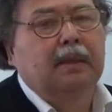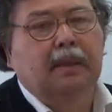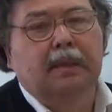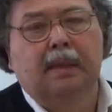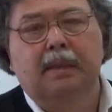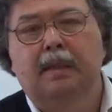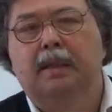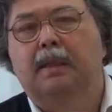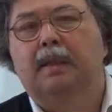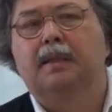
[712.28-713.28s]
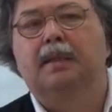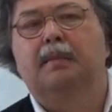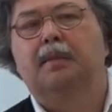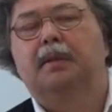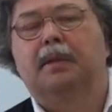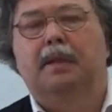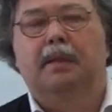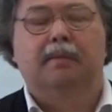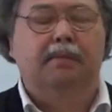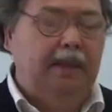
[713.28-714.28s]
and identically distributed
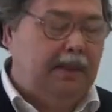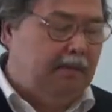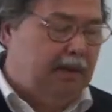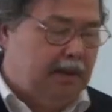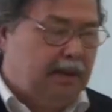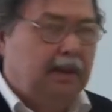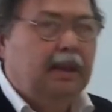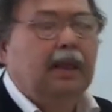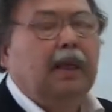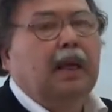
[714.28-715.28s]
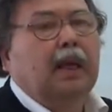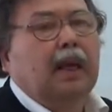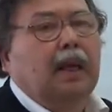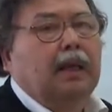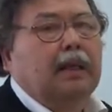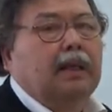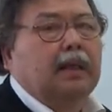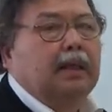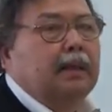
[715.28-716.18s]
random variables. And